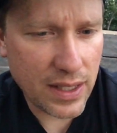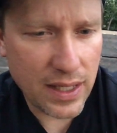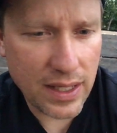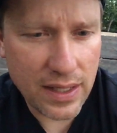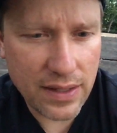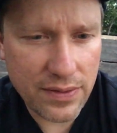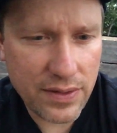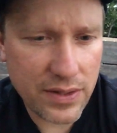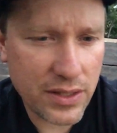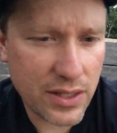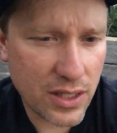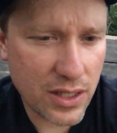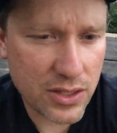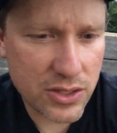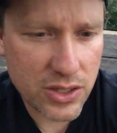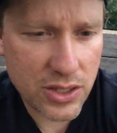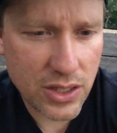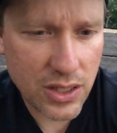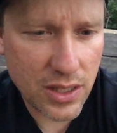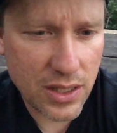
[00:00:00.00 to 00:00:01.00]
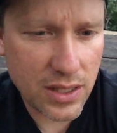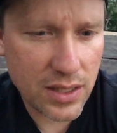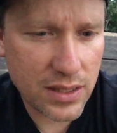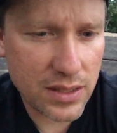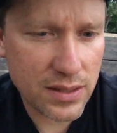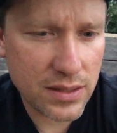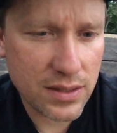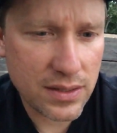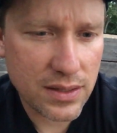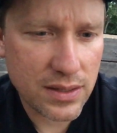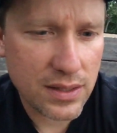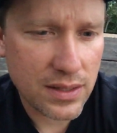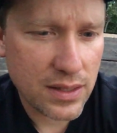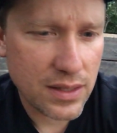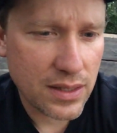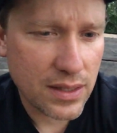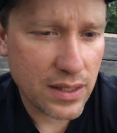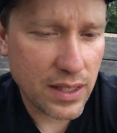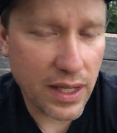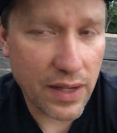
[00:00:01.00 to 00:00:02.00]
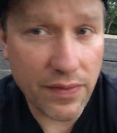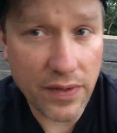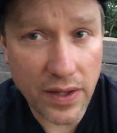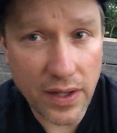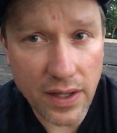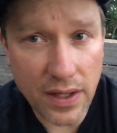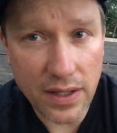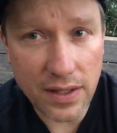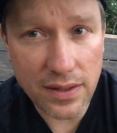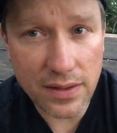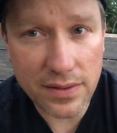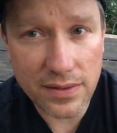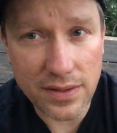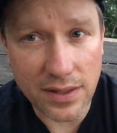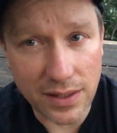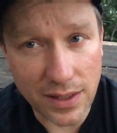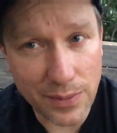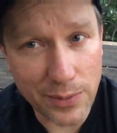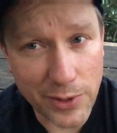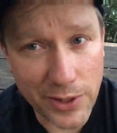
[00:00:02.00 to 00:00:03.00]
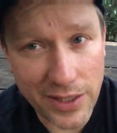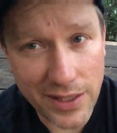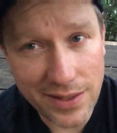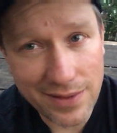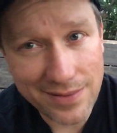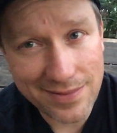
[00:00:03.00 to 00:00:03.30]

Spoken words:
and the Nashan, and then the Liberty,